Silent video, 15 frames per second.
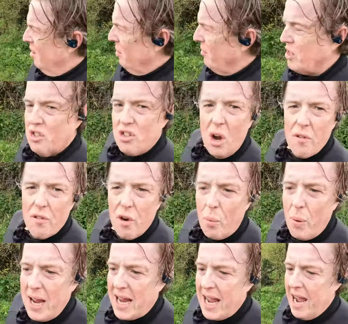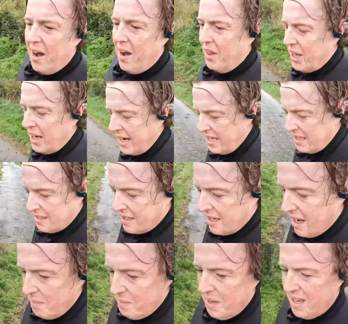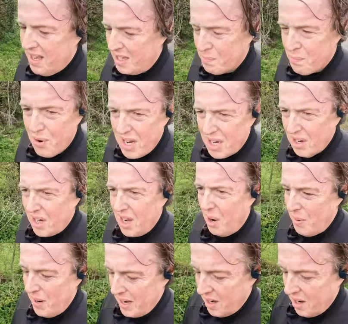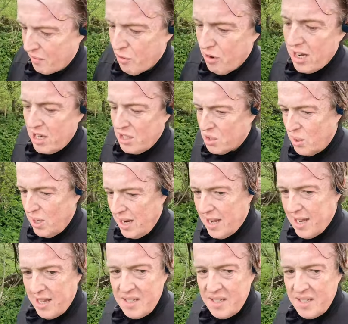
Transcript: with just over a week out, I think that's pretty good going and I've really enjoyed it.